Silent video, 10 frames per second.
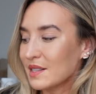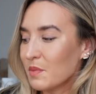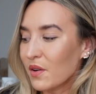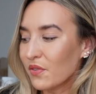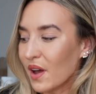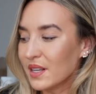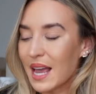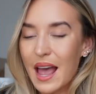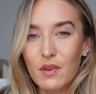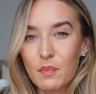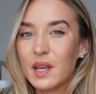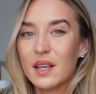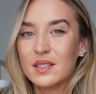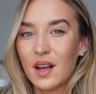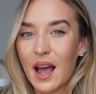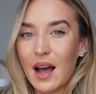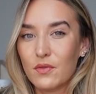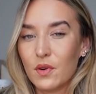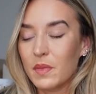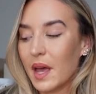my first ever piece I have
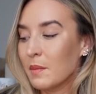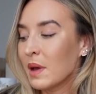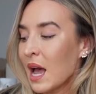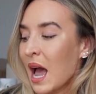from them.